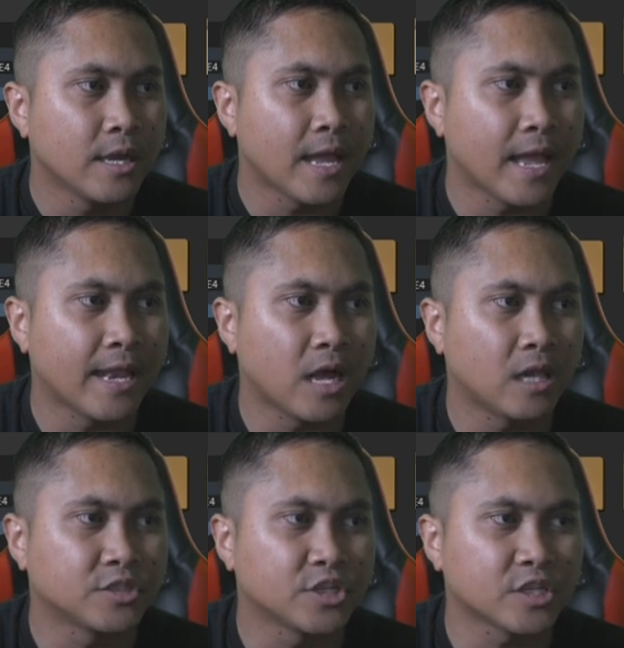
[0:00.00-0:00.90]
and
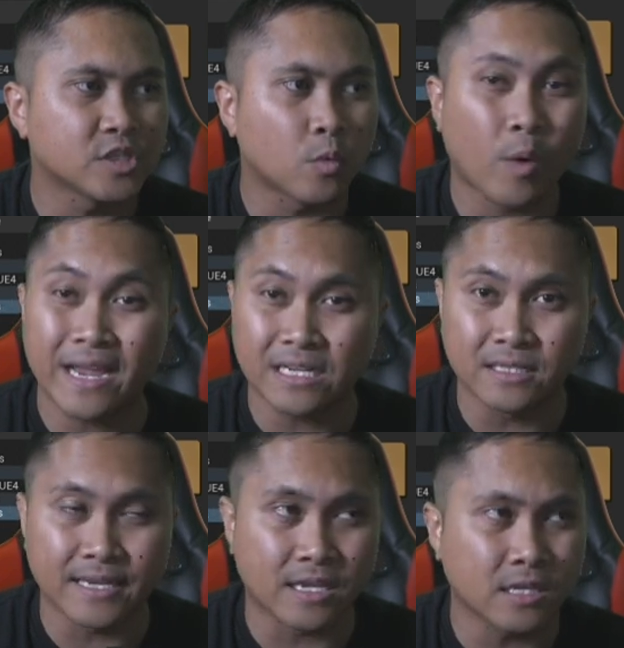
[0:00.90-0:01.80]
I'll just right
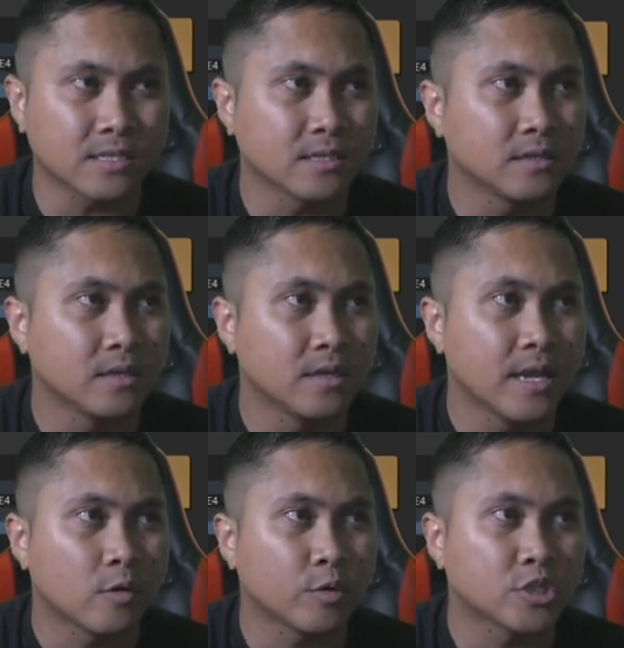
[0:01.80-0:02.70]
click it,
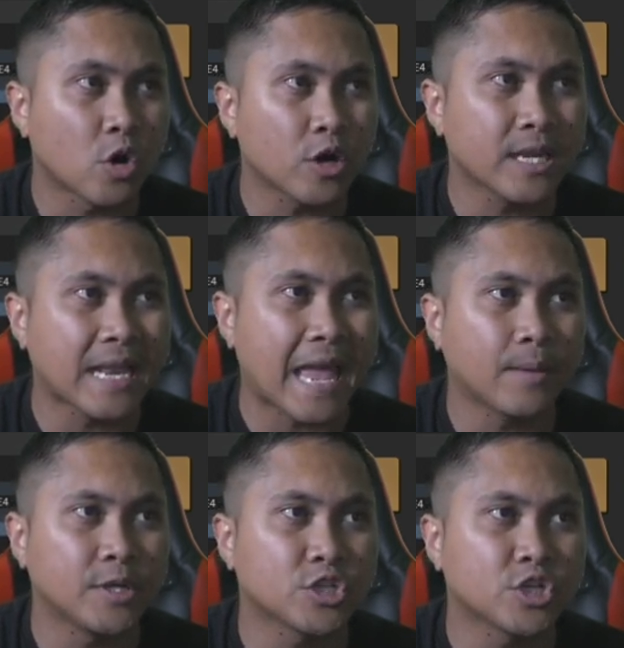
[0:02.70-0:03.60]
retarget
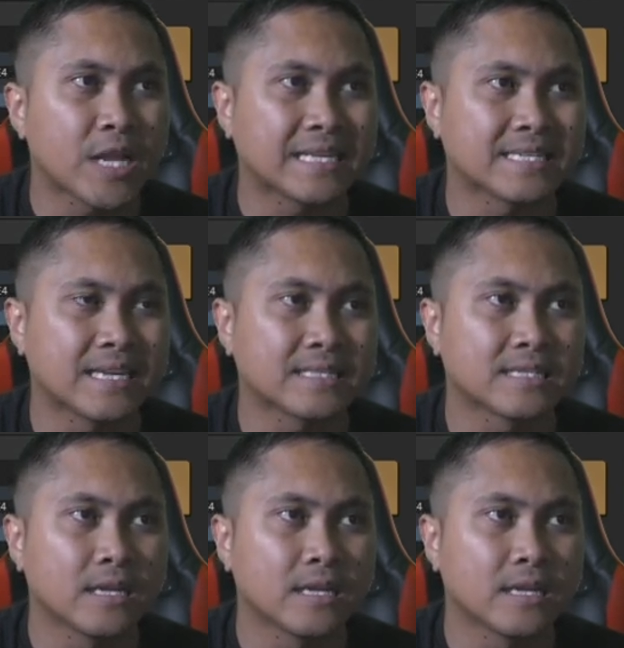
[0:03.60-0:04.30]
animation assets,